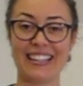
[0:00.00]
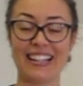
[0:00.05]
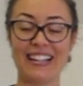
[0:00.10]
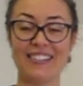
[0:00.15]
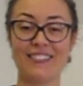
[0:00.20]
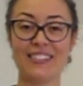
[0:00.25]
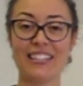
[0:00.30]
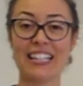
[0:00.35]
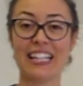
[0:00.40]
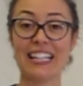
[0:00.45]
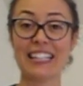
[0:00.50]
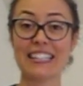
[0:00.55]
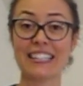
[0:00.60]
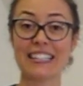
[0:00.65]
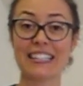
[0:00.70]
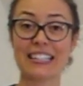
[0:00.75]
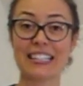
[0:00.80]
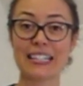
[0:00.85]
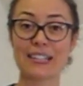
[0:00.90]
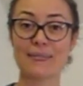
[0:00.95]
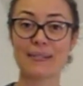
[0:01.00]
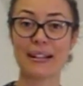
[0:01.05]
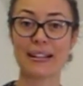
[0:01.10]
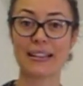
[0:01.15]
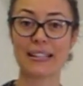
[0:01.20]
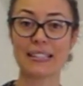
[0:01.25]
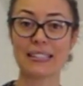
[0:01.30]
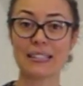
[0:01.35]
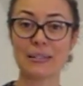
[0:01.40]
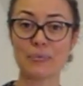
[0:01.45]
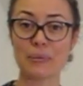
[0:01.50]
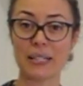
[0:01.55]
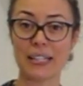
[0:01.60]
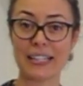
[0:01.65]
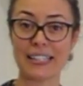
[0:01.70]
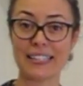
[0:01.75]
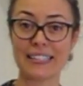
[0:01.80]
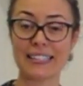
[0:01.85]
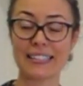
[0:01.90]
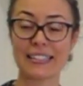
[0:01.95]
And we like to think about this
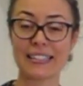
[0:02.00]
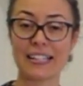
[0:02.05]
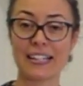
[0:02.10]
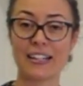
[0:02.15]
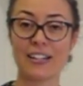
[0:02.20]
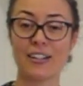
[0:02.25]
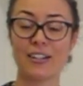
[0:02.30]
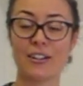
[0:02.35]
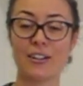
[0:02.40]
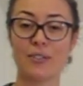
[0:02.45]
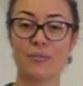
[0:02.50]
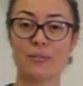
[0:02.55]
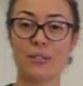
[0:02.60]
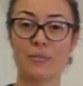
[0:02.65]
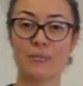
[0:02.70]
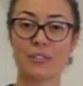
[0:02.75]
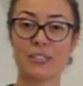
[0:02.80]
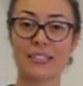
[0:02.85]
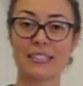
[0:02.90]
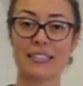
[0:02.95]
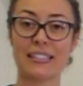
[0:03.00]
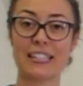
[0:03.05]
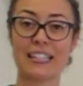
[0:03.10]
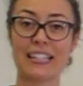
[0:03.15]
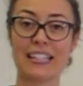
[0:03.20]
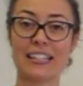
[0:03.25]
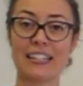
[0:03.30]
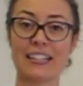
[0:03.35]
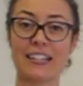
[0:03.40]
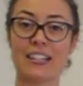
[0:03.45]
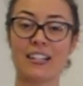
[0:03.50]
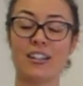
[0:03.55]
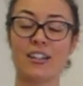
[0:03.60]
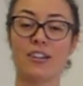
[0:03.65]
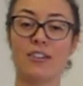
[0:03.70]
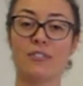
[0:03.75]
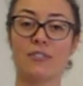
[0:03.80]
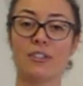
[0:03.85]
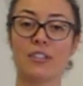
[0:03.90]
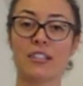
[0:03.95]
place when we're sitting
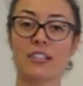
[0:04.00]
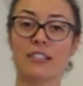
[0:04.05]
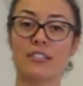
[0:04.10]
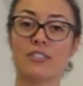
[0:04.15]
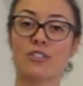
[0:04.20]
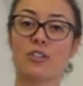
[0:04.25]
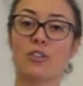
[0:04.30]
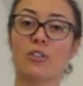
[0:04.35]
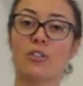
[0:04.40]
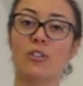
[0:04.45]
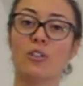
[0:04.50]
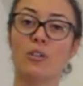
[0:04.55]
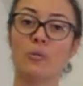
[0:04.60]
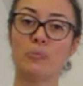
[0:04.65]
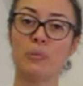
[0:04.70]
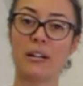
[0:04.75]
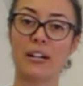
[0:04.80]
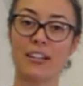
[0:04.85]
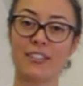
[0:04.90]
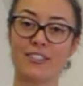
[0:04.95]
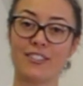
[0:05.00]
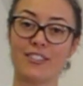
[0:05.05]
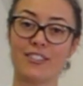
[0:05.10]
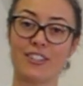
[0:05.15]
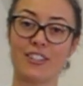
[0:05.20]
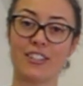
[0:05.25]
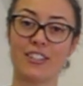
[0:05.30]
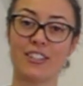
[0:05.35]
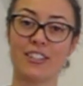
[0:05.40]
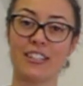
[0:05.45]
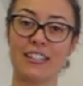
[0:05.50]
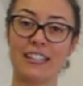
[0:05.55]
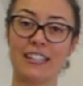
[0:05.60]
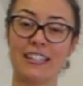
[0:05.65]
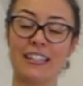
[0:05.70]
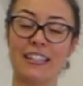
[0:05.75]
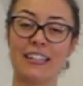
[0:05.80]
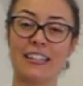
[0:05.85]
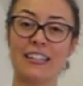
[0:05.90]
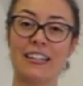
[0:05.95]
with a tall posture
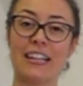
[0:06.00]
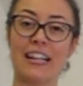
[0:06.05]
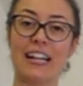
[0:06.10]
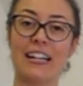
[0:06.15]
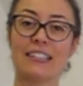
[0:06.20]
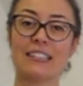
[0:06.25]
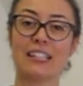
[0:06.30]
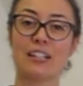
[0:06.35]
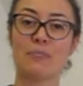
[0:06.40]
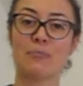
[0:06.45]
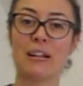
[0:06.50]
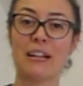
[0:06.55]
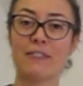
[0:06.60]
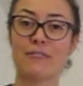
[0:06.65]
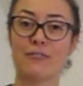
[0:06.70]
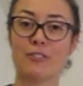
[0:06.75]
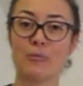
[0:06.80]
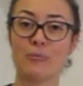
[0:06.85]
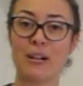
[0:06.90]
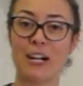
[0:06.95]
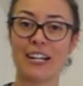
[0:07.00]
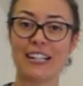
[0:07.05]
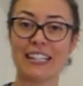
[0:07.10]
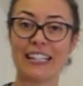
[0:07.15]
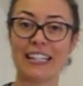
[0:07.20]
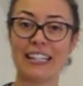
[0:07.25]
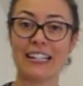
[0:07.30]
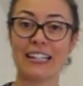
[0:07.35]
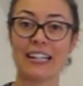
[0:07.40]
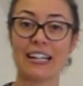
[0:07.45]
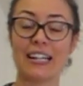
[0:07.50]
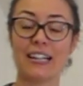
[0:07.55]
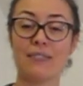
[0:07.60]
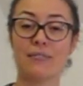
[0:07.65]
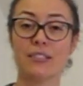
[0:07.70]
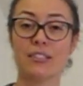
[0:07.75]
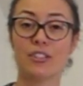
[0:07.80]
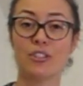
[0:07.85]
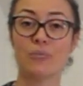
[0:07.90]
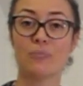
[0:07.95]
as our mindful body. And
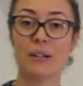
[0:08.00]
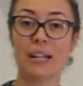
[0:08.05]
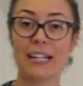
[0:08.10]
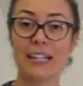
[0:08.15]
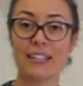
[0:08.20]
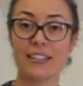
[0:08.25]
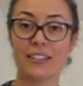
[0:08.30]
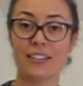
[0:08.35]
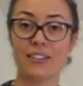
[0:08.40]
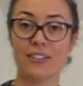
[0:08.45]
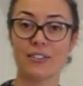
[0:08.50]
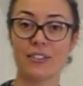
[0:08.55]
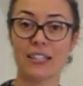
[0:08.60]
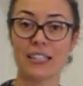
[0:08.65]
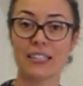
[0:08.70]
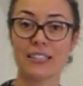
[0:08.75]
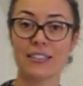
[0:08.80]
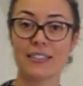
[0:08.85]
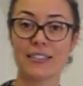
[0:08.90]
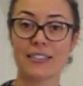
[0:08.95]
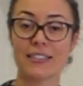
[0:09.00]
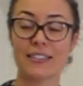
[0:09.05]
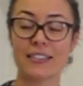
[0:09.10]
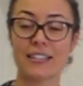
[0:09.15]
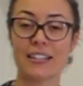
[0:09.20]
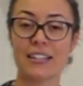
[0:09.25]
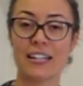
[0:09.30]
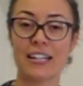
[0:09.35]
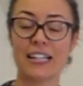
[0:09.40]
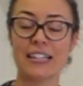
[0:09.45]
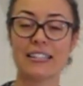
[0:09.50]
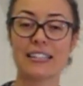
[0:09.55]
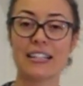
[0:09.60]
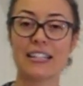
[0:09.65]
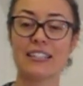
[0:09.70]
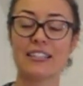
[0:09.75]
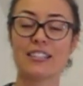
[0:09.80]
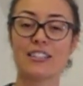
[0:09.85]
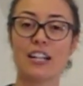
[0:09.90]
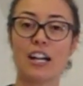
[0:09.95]
what you might notice is
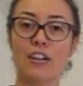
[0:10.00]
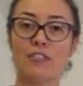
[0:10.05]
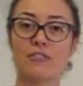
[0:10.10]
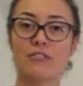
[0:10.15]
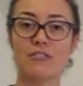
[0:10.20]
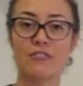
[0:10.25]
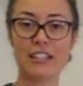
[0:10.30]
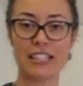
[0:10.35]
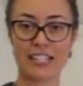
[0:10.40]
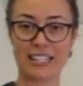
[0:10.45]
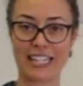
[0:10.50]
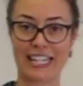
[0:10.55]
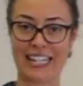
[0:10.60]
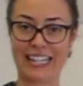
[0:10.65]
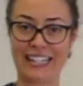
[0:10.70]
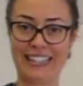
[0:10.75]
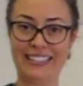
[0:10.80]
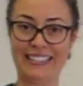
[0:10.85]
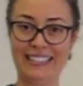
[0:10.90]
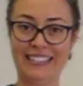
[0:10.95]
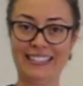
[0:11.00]
that it's not rigid,